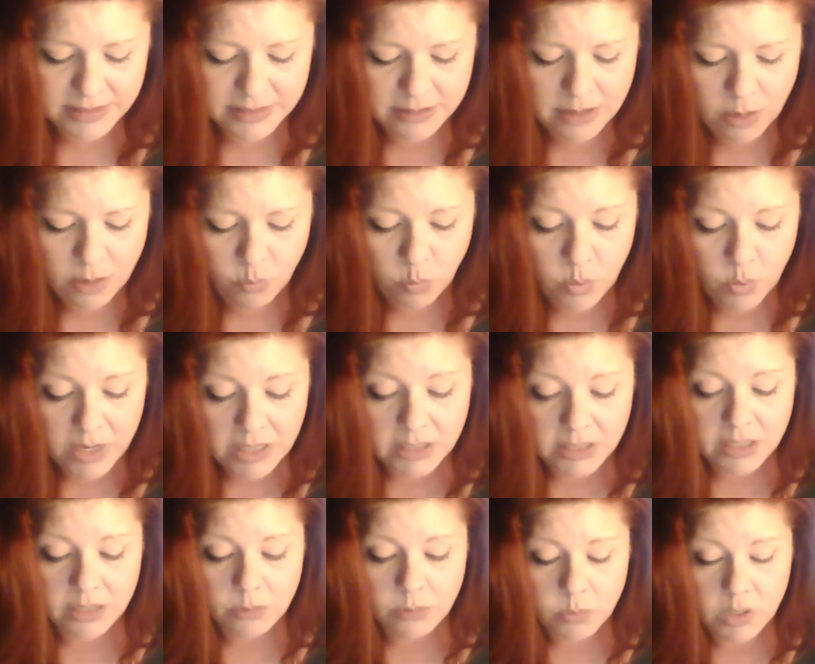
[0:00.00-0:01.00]
really,
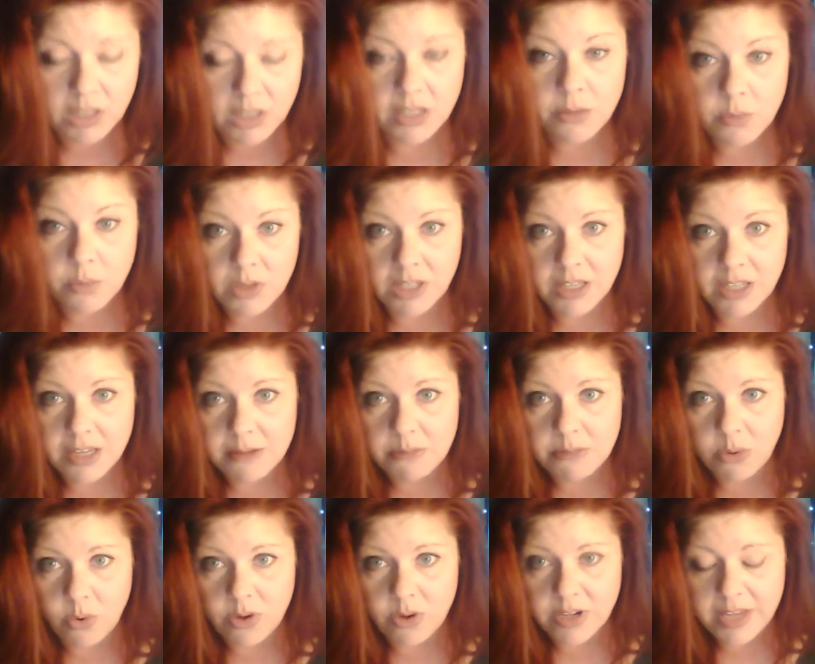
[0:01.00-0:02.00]
really, really
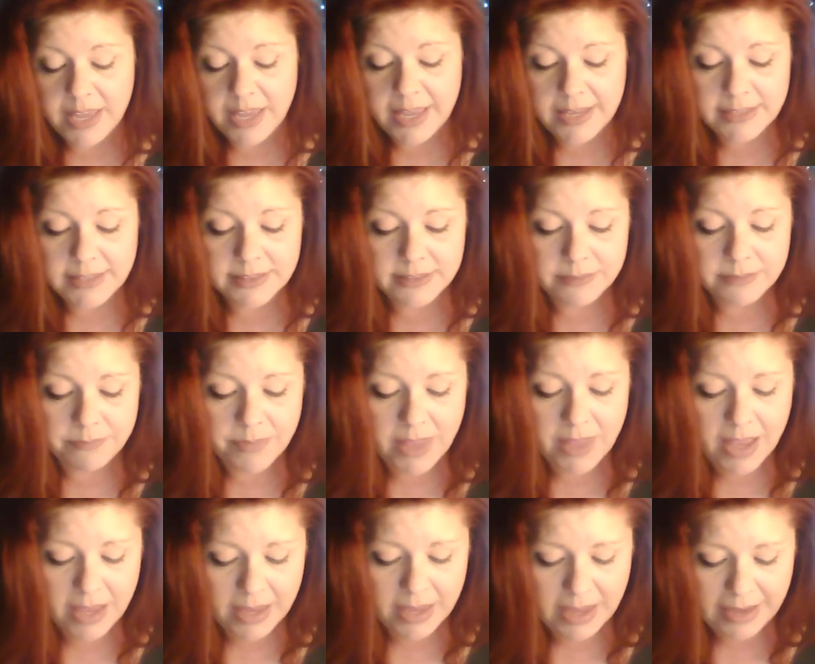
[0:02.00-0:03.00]
important case.
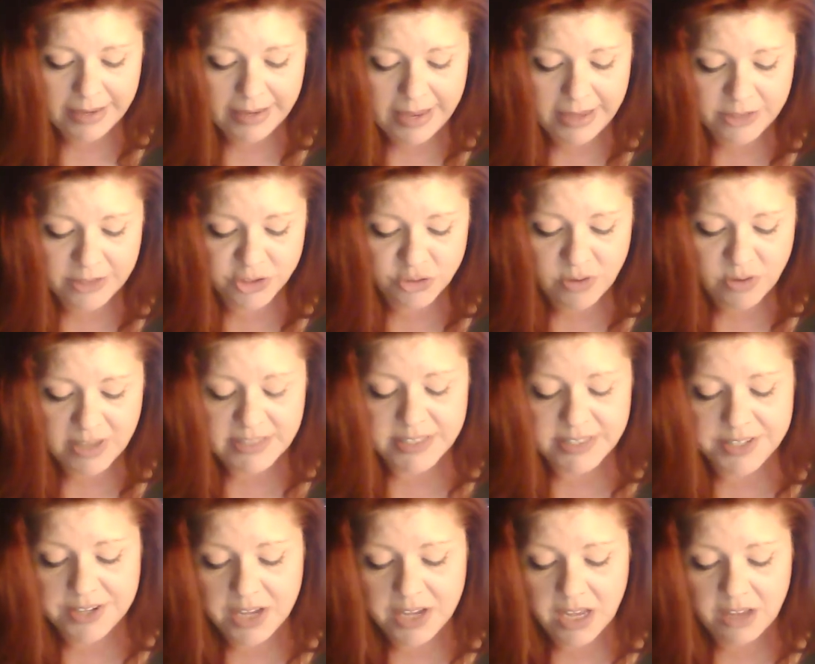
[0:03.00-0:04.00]
I can't stress it
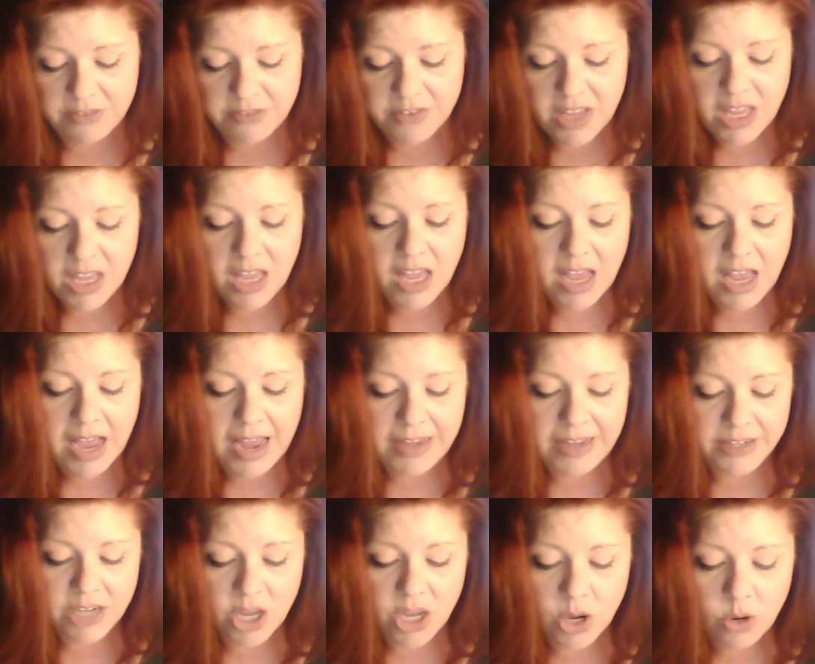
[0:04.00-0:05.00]
enough. I
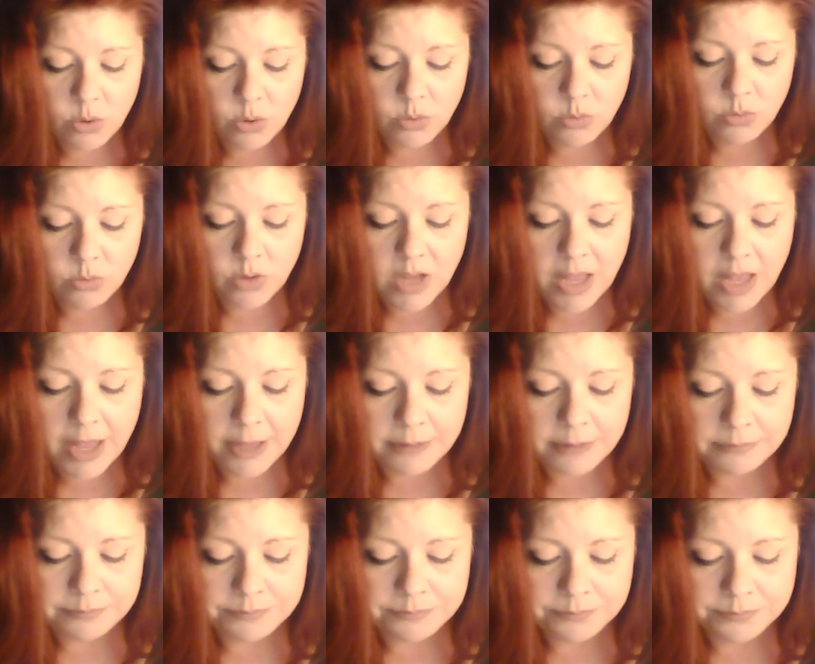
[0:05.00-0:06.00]
know
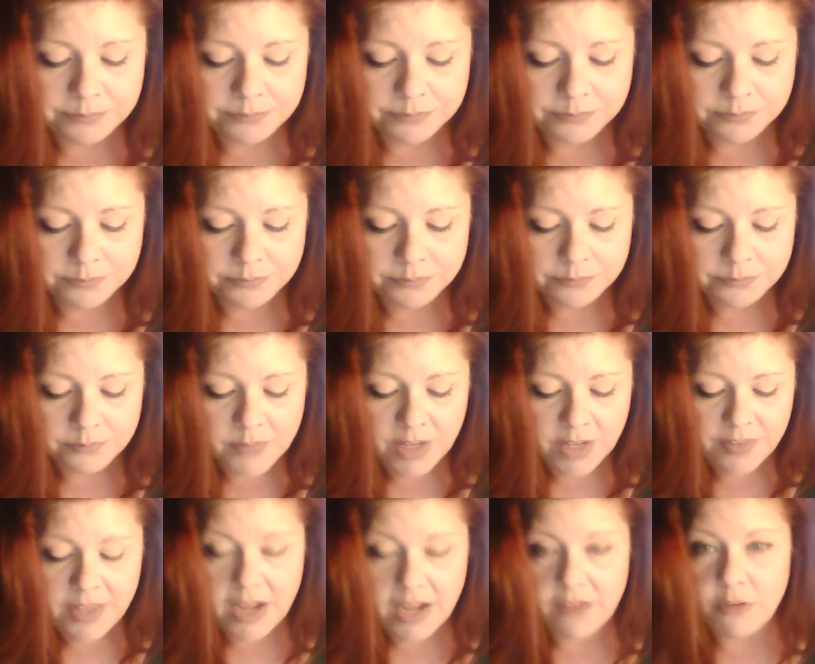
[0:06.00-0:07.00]
that
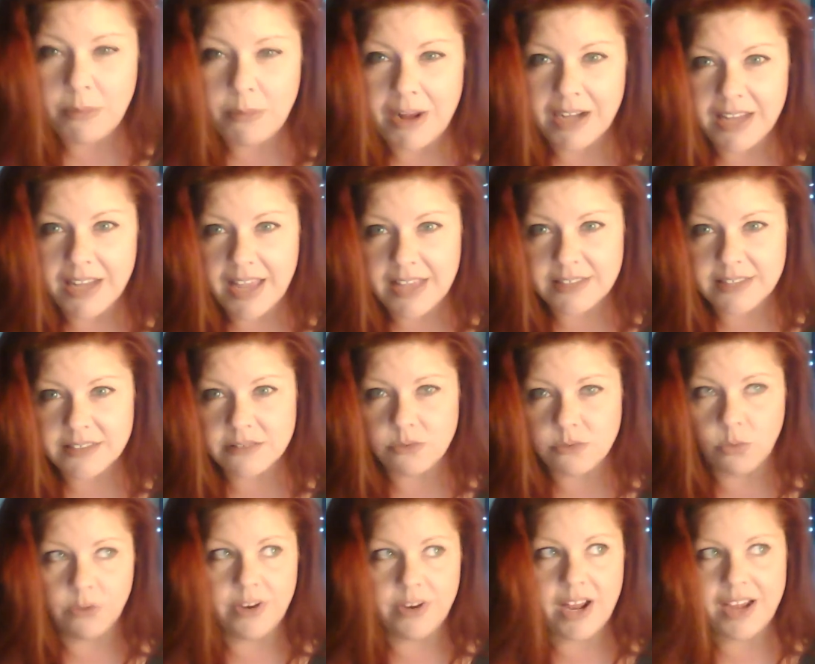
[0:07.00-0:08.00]
everybody has, well,
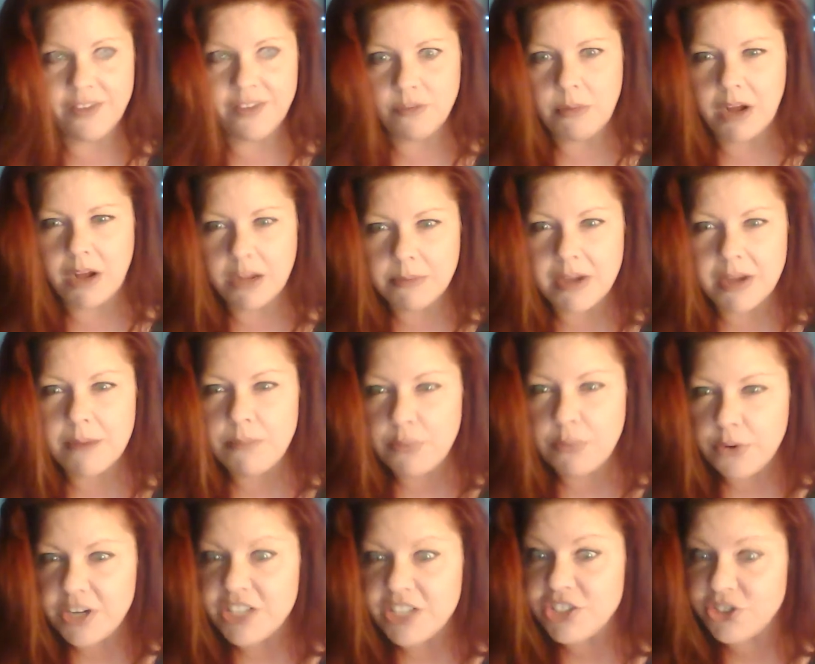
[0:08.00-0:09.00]
not everybody, but I'm pretty
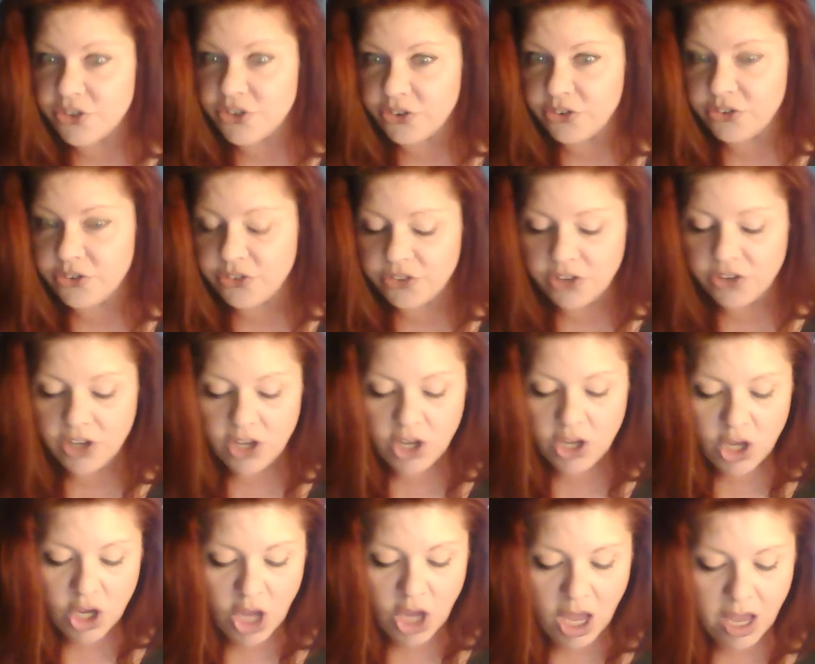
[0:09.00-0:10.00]
certain
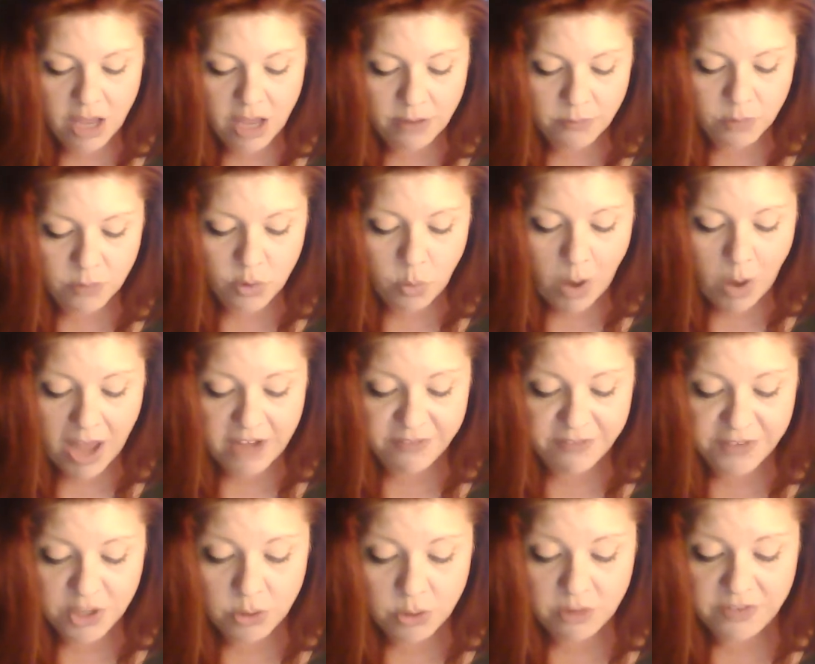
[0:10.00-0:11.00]
quite a
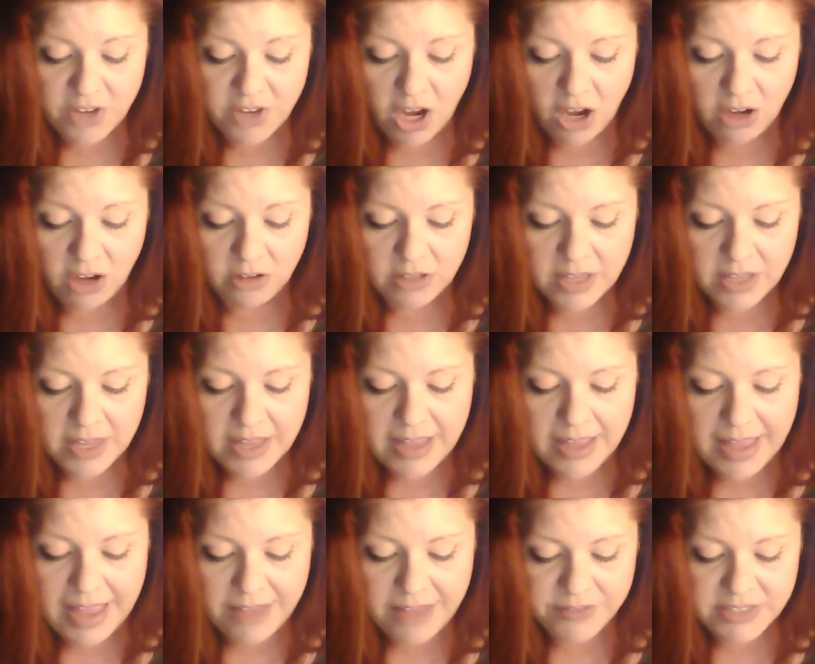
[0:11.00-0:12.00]
few of y'all
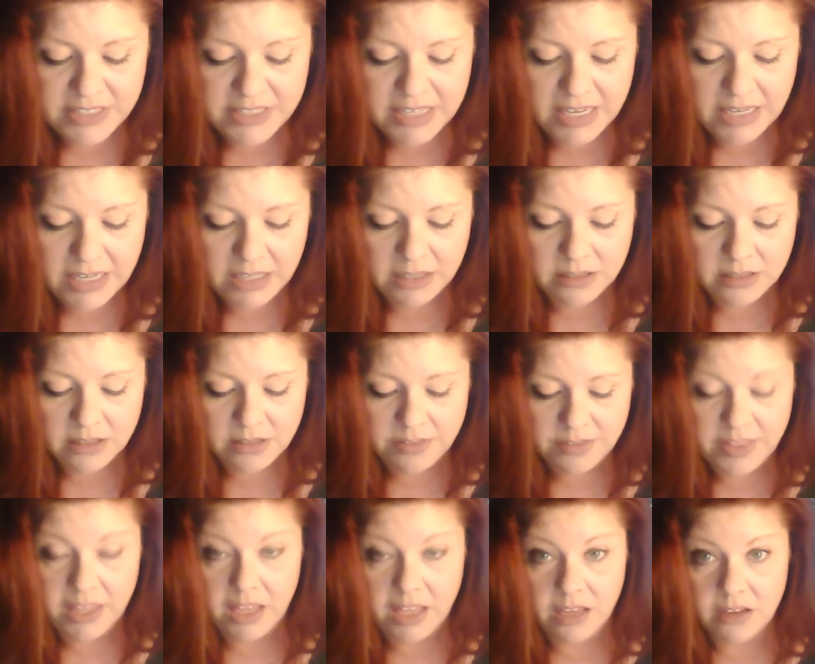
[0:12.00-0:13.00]
have seen
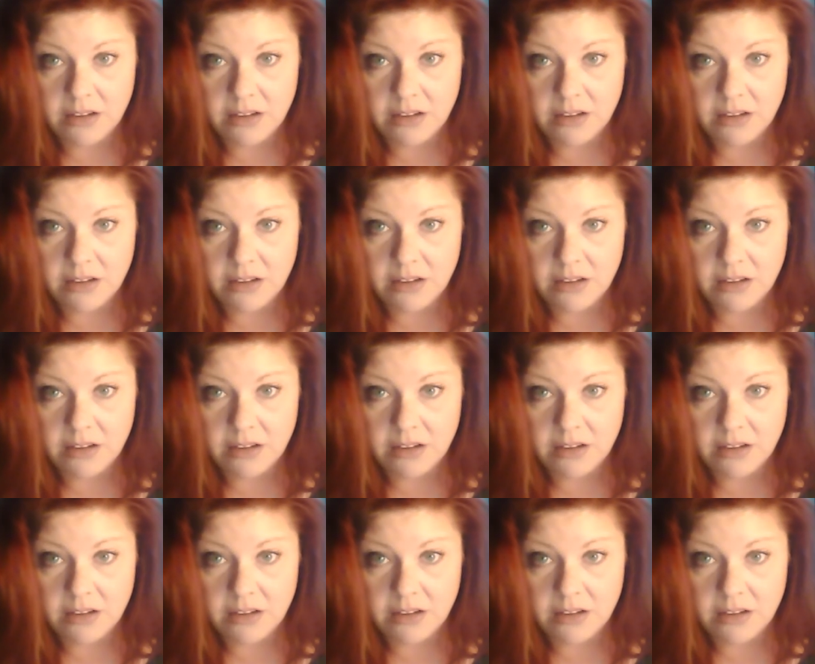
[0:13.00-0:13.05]
the